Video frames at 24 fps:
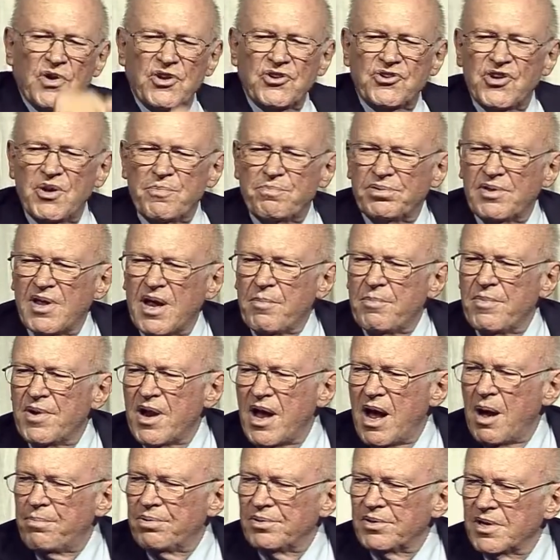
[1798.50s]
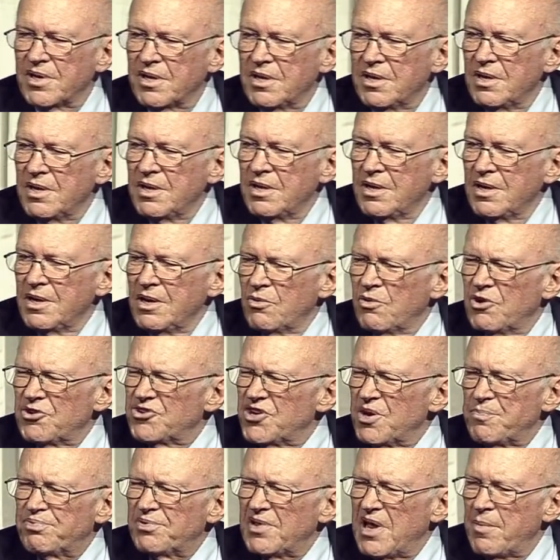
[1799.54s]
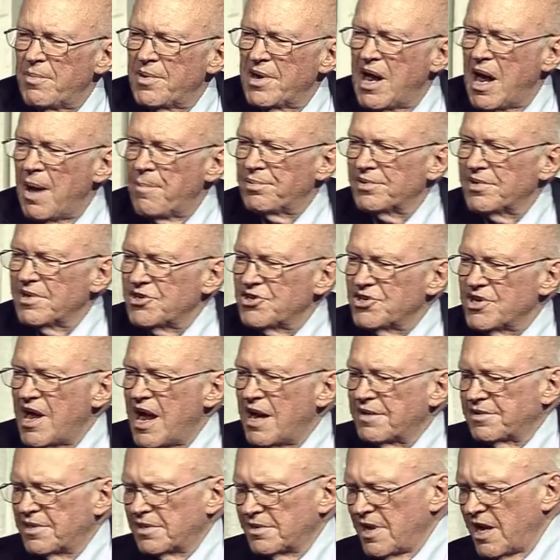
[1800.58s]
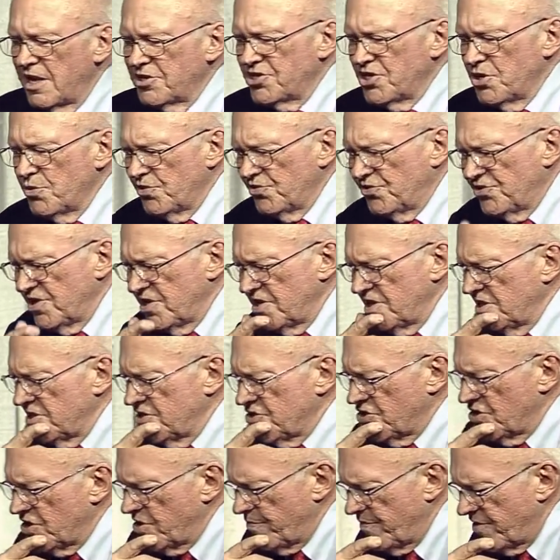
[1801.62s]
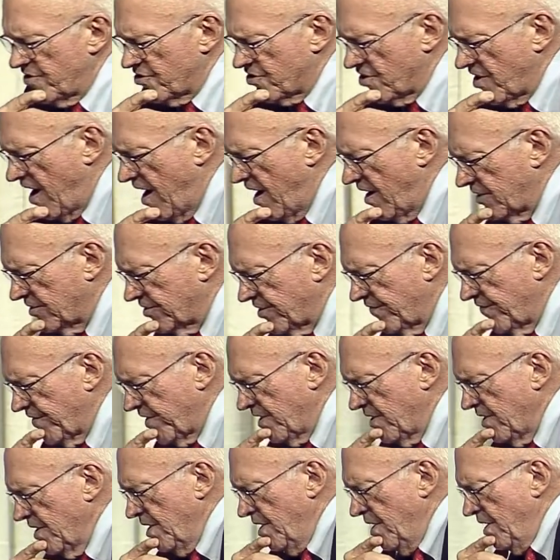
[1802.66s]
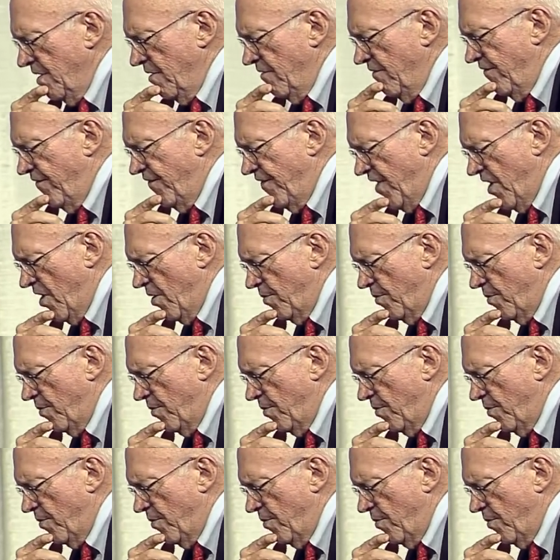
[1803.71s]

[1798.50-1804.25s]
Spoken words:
she played Monopoly. When she played Monopoly, she acted like she was the illegitimate child of an affair